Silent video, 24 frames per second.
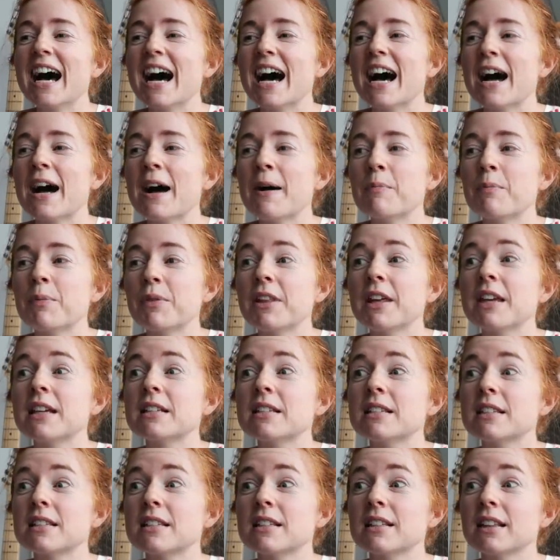
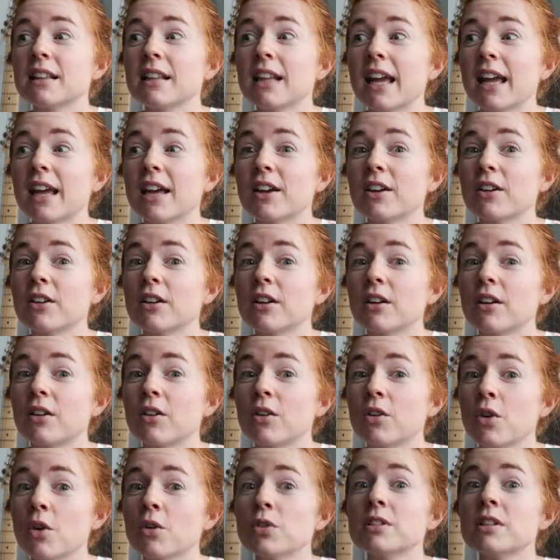This, like,
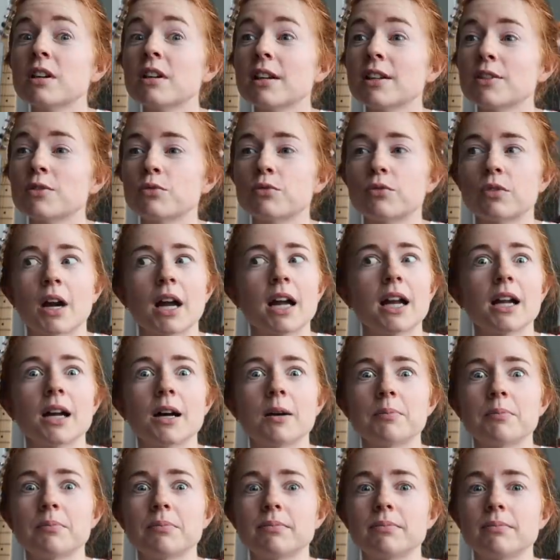Goseong is right
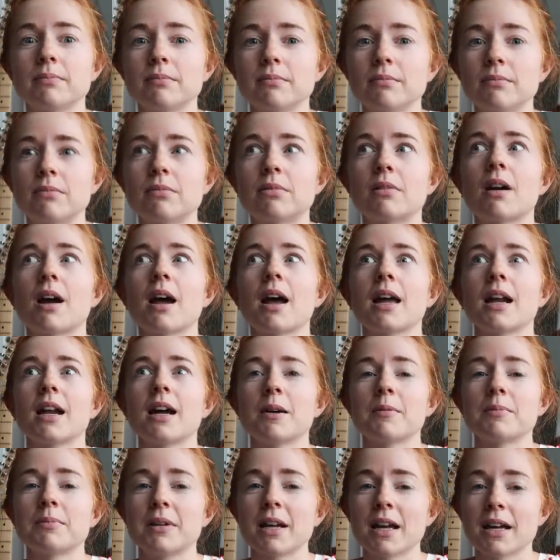
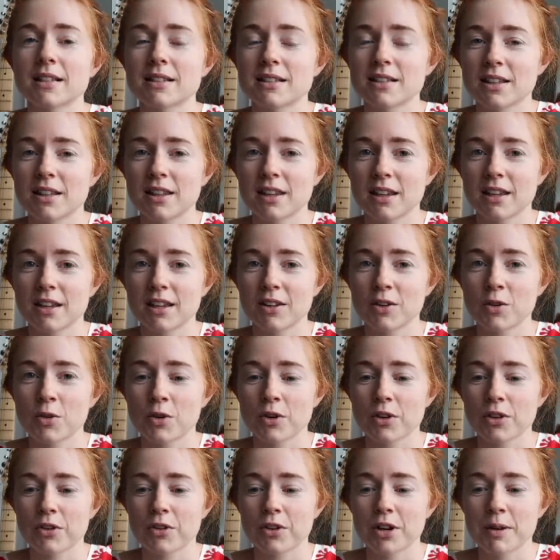up next to the
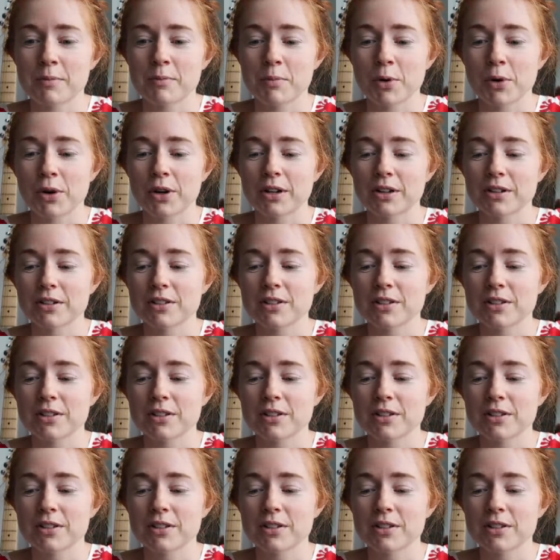North Korean border,